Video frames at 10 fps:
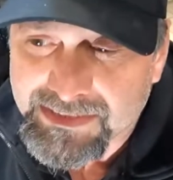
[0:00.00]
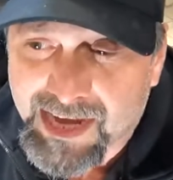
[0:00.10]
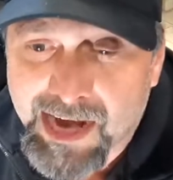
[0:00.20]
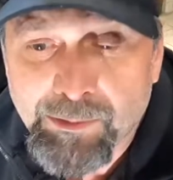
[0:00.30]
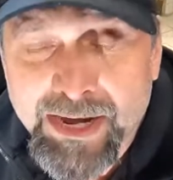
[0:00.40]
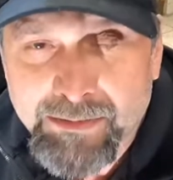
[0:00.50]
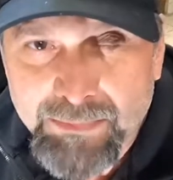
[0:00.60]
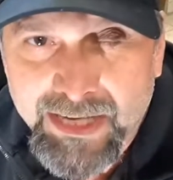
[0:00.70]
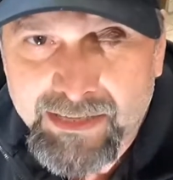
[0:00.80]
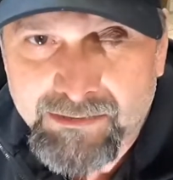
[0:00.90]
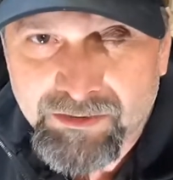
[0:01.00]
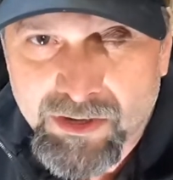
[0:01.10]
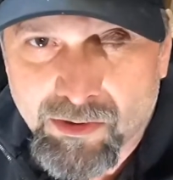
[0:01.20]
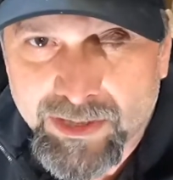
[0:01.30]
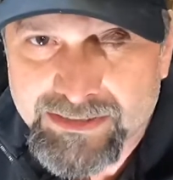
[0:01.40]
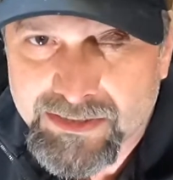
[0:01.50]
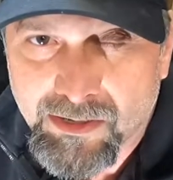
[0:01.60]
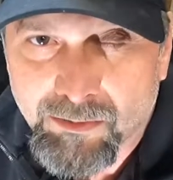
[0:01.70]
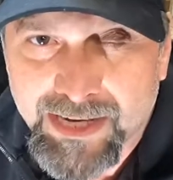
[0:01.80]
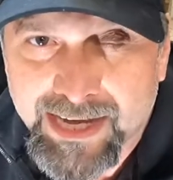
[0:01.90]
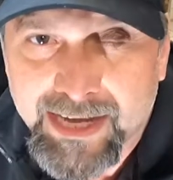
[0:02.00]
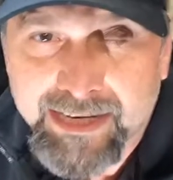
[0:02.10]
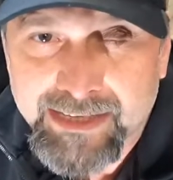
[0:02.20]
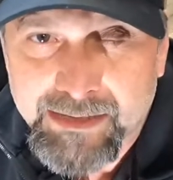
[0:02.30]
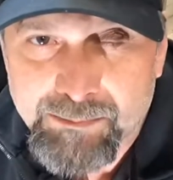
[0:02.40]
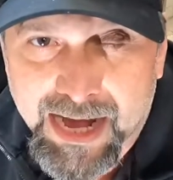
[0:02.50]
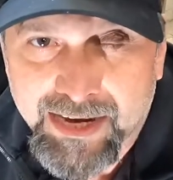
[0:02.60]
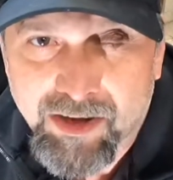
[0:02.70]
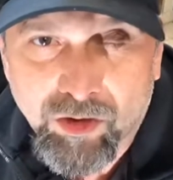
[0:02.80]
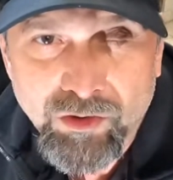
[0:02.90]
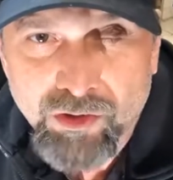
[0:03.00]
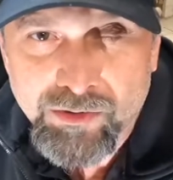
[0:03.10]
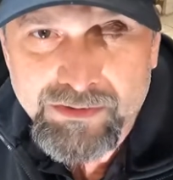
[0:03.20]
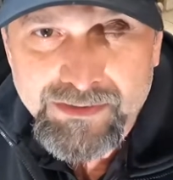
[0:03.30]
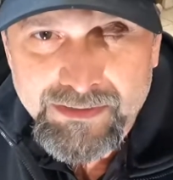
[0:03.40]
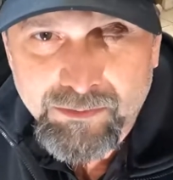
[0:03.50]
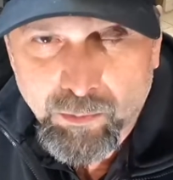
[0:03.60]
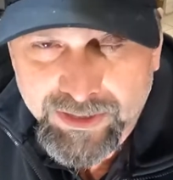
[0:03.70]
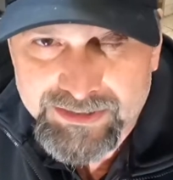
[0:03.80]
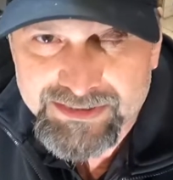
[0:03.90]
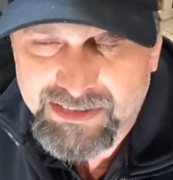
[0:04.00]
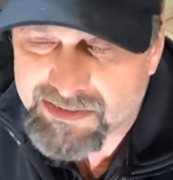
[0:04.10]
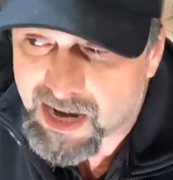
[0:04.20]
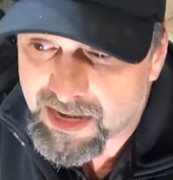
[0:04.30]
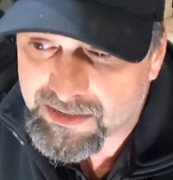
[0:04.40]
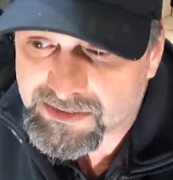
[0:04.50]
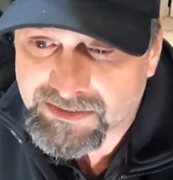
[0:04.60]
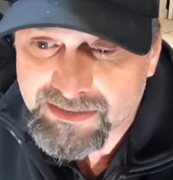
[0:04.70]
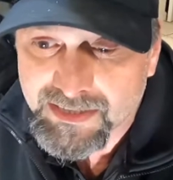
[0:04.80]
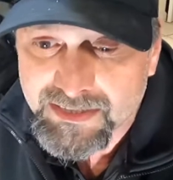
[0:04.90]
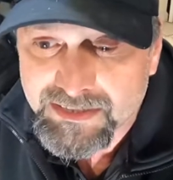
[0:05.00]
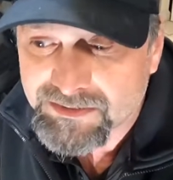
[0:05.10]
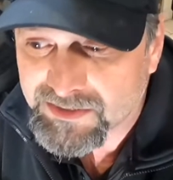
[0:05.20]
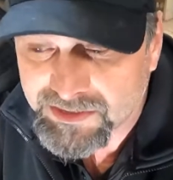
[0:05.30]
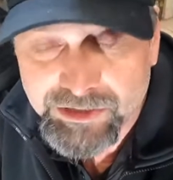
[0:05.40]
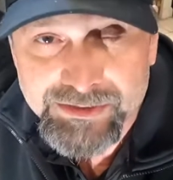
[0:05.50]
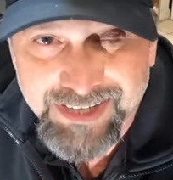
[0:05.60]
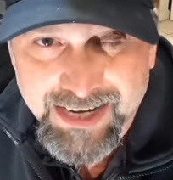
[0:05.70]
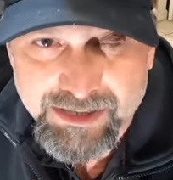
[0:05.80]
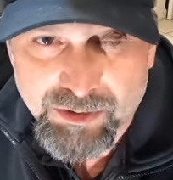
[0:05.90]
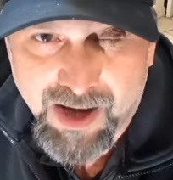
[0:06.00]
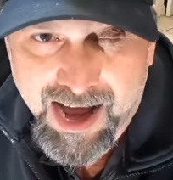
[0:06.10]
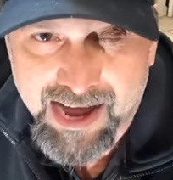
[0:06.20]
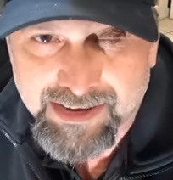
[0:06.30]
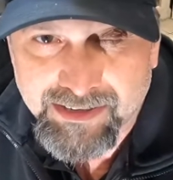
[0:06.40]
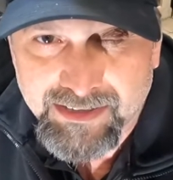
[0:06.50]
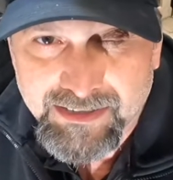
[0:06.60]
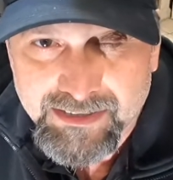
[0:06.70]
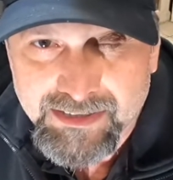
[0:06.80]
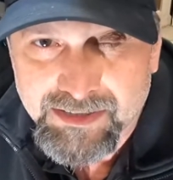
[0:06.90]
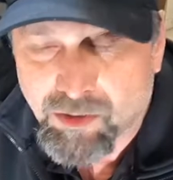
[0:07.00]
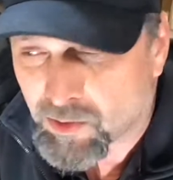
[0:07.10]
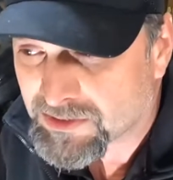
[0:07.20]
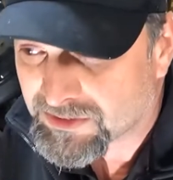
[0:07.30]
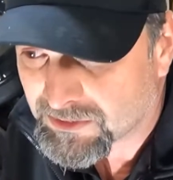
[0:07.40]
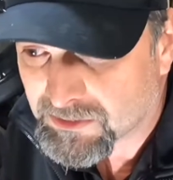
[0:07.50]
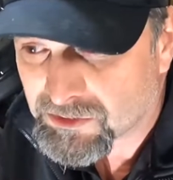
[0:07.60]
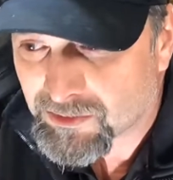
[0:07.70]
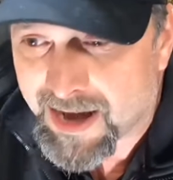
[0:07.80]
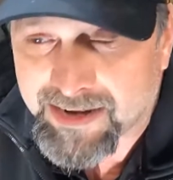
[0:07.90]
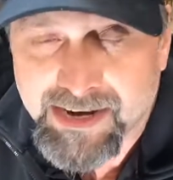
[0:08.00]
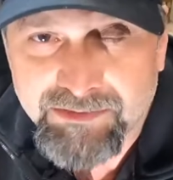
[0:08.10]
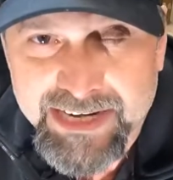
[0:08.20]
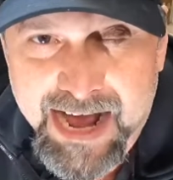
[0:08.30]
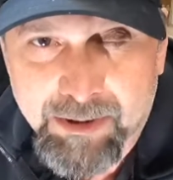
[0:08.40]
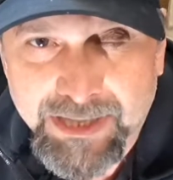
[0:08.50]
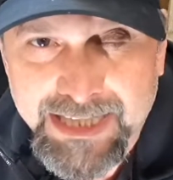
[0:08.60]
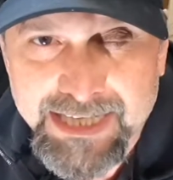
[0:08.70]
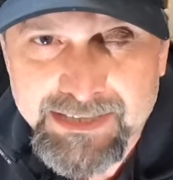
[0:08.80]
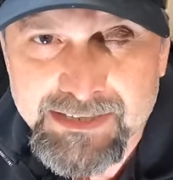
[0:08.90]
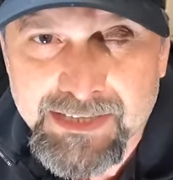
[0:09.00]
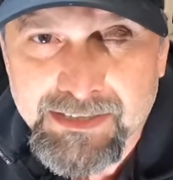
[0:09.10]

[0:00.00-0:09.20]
I recommend, if you're going to go ahead and buy all new wheels and tires to use on a track or to track every now and then,